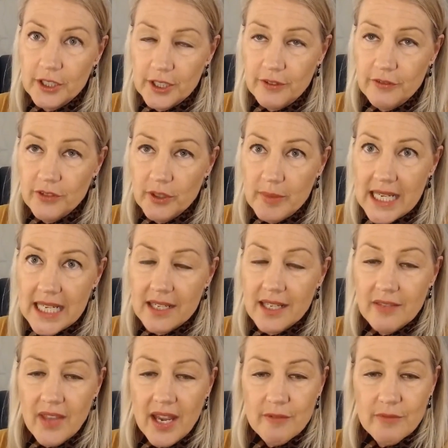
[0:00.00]
for me
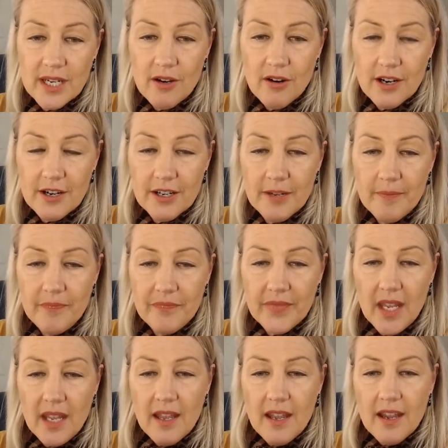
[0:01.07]
in that regard.
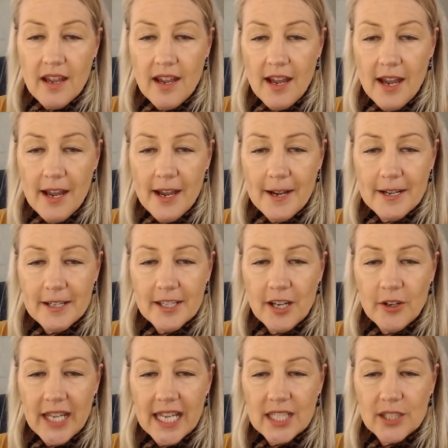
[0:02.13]

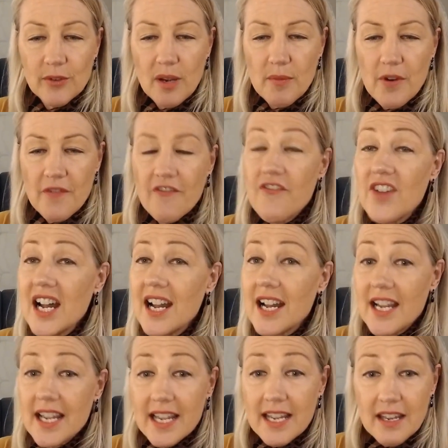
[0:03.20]
Okay, so number
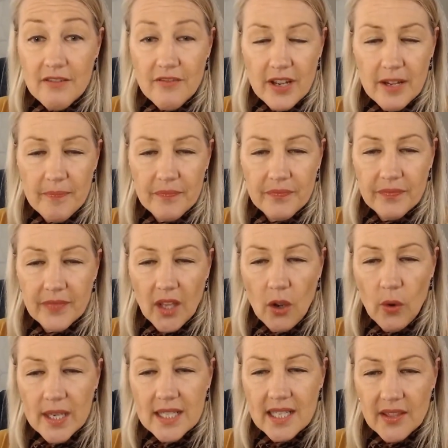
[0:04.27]
5,
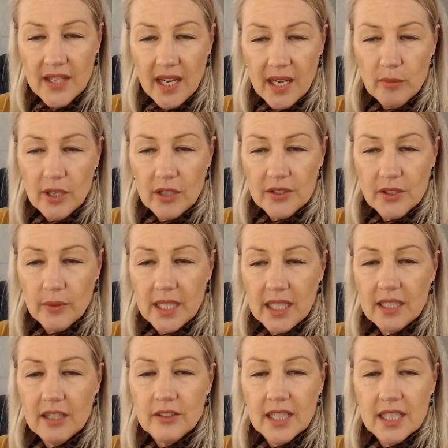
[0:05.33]
I said the eyebrows
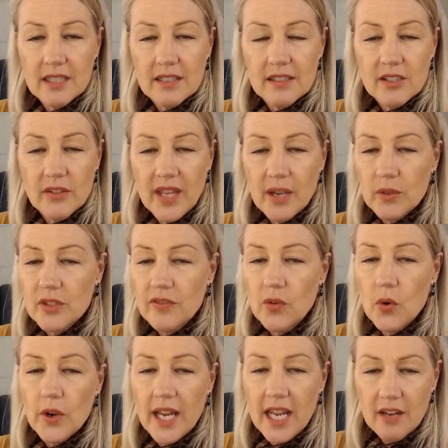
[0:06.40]
already. Okay, so that was
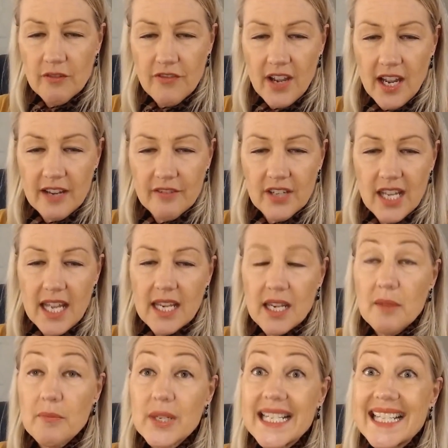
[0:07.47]
4 and 5.
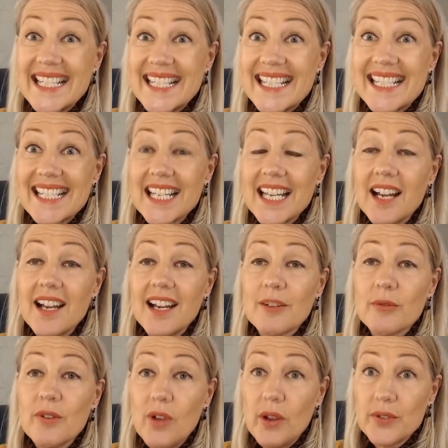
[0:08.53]
Number 6
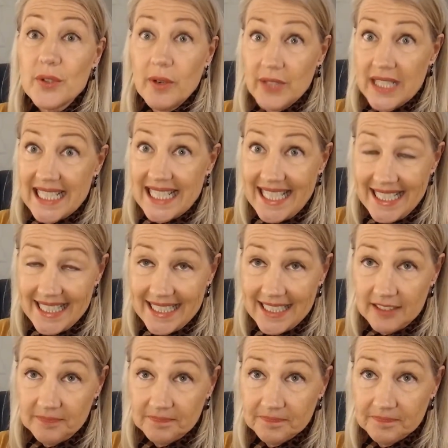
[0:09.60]
revolves around skin.